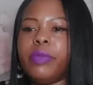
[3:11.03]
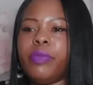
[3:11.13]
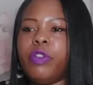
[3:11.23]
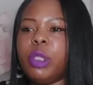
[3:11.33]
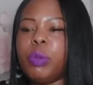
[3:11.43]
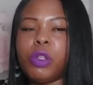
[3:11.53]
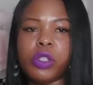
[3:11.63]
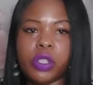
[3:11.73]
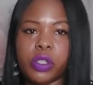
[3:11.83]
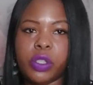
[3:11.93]

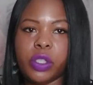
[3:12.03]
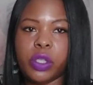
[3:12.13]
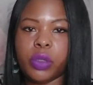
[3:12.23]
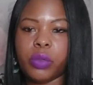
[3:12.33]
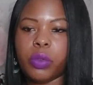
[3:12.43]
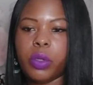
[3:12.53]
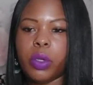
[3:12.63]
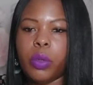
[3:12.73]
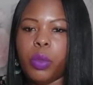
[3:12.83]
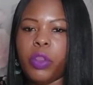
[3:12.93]
responding to you,
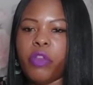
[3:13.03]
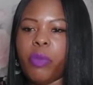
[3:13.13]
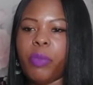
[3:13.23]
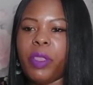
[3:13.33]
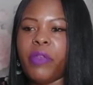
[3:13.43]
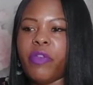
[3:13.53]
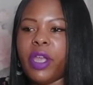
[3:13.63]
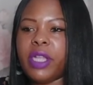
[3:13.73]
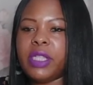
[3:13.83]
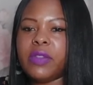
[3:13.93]
whether it be
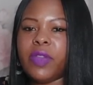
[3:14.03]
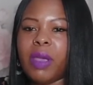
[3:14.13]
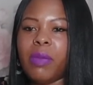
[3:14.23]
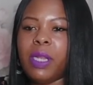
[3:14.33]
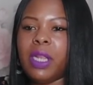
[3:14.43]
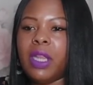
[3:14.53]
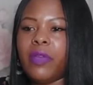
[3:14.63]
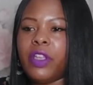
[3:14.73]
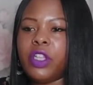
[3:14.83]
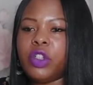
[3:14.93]
friends, family, love
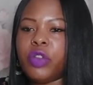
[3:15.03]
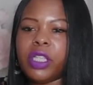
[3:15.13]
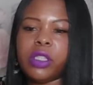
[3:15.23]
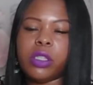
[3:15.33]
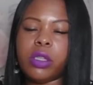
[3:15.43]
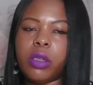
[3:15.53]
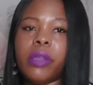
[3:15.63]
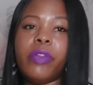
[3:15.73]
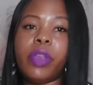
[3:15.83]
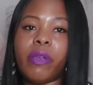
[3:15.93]
interests, you know,
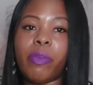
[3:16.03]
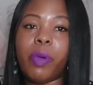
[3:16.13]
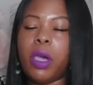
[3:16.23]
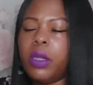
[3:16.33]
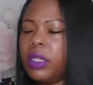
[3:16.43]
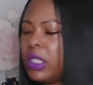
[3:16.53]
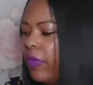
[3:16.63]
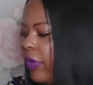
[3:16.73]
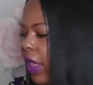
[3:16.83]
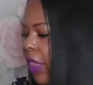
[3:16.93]
if you have a partner,
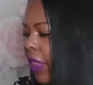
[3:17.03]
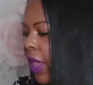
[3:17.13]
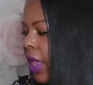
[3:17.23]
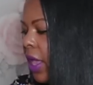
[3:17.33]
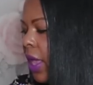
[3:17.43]
stuff like that.